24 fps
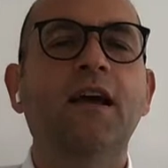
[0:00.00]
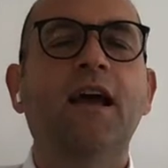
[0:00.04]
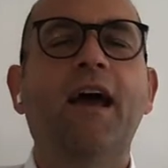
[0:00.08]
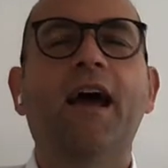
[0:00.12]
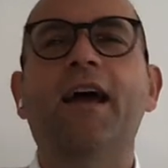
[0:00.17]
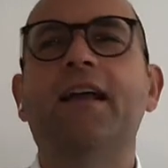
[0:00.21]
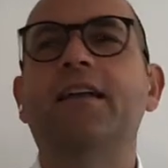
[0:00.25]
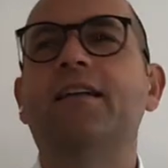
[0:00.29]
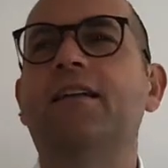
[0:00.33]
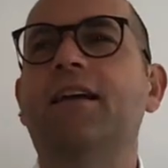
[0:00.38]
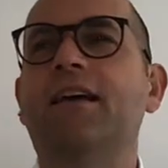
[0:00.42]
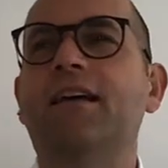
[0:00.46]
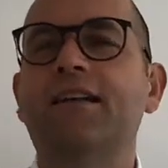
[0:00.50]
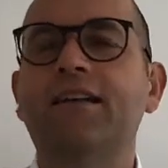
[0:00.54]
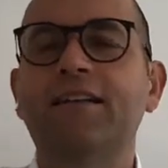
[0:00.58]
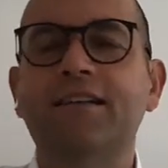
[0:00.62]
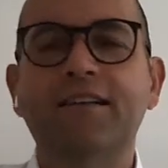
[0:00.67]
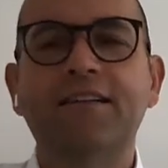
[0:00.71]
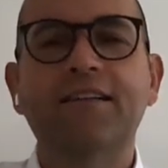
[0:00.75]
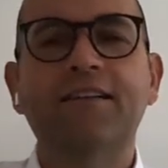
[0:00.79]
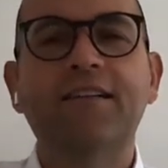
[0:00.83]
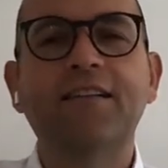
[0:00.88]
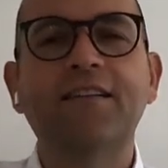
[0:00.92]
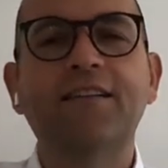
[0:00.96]
And,
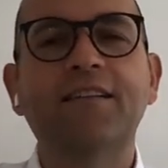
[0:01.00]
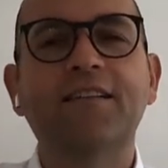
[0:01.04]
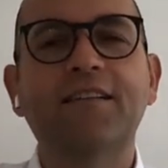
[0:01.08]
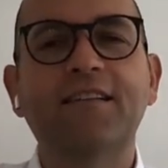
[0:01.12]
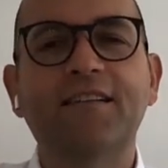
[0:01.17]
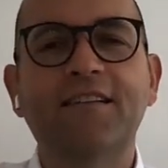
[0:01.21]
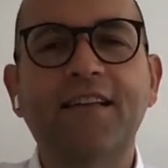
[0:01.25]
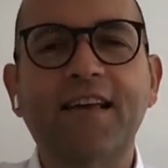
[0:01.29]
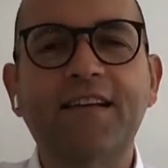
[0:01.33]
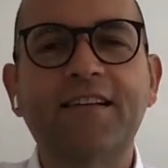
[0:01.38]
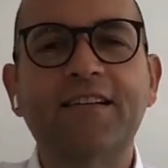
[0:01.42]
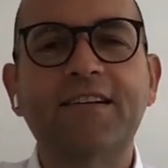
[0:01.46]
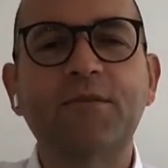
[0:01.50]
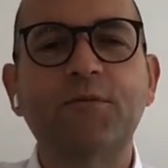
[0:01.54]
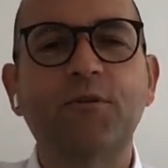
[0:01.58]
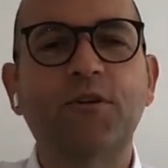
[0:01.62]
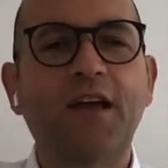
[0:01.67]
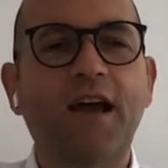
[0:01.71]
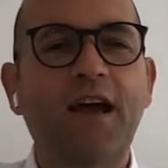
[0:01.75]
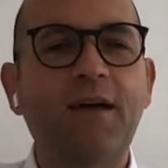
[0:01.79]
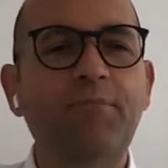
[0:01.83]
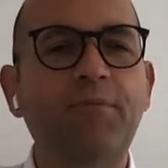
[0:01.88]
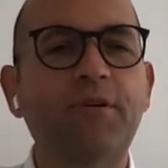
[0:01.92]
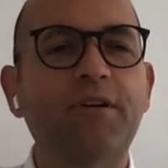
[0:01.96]
and this is exactly
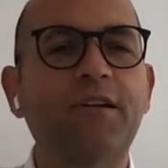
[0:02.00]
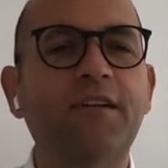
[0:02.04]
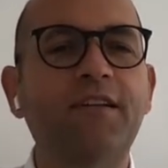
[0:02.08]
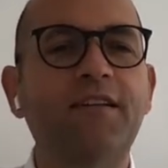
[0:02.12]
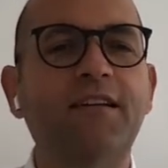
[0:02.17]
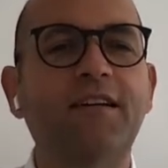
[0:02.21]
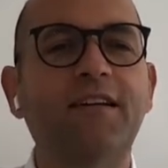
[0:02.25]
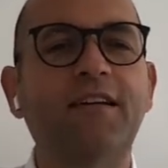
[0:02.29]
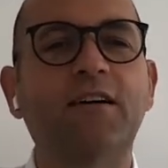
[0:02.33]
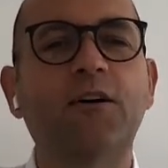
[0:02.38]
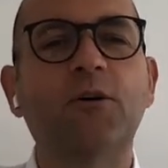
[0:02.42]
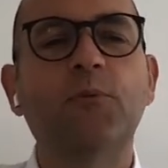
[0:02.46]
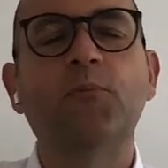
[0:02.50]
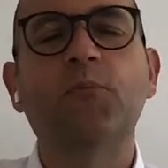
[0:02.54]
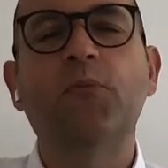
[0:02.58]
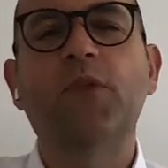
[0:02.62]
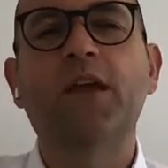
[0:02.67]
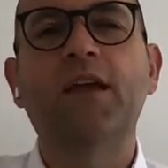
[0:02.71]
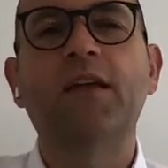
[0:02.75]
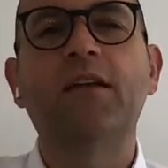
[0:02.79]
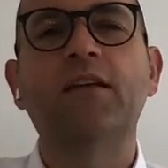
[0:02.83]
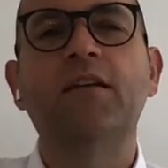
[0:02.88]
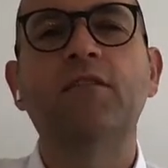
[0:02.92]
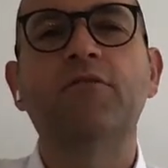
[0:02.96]
what happened um,
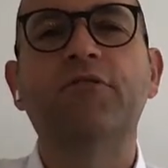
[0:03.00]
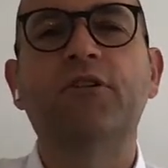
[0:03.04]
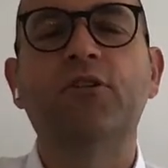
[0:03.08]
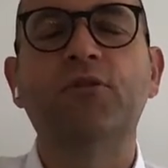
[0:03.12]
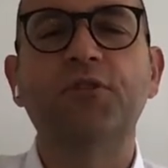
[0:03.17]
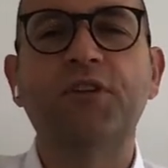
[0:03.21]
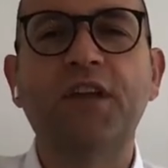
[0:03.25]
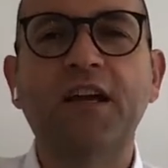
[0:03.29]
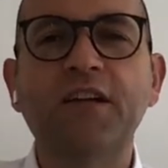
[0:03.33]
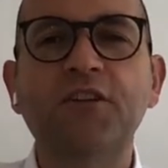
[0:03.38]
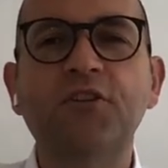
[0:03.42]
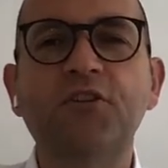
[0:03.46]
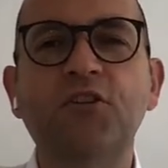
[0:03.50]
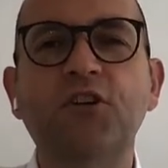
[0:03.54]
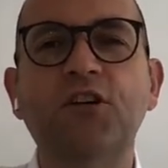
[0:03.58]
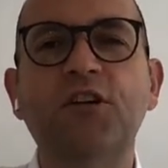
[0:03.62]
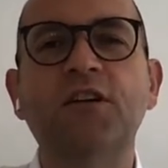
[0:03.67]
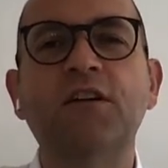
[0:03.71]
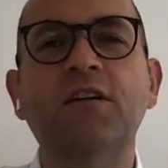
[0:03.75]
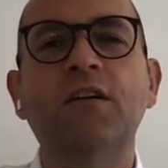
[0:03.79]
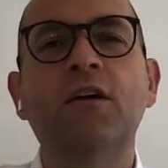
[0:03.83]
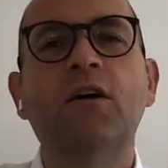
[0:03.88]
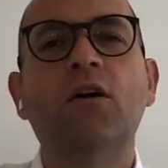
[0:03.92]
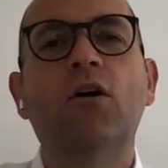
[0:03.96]
in the
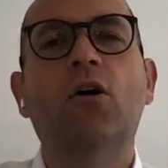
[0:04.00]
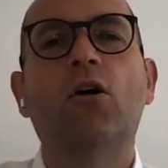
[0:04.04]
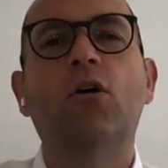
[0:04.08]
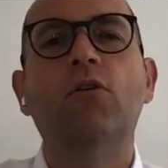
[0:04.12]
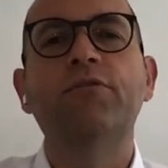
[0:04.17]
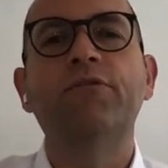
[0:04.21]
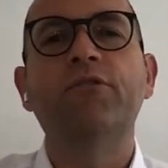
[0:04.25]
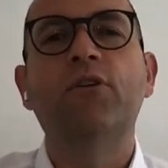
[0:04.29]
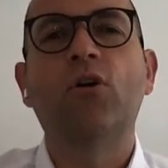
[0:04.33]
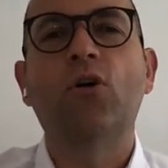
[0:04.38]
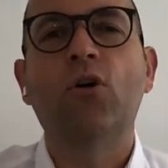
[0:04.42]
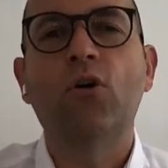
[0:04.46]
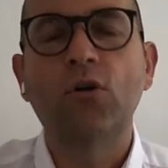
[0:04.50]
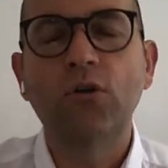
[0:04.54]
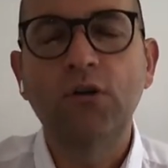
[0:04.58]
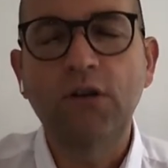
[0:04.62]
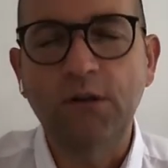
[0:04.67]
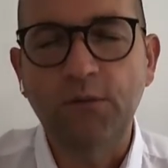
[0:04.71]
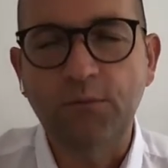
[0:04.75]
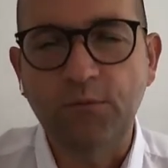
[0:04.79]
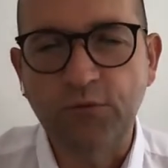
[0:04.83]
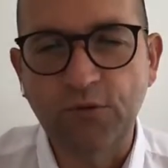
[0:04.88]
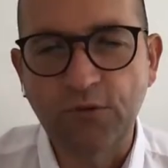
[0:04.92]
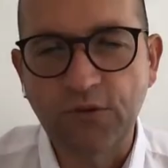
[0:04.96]
foundation of
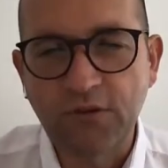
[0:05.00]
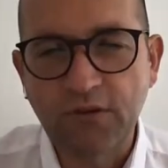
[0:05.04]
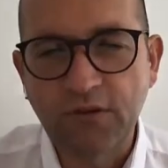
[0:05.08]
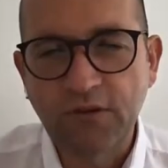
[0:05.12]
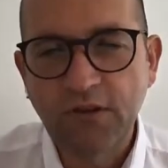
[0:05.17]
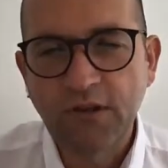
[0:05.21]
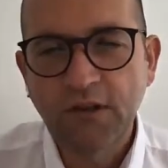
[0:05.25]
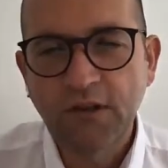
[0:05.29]
Hollywood.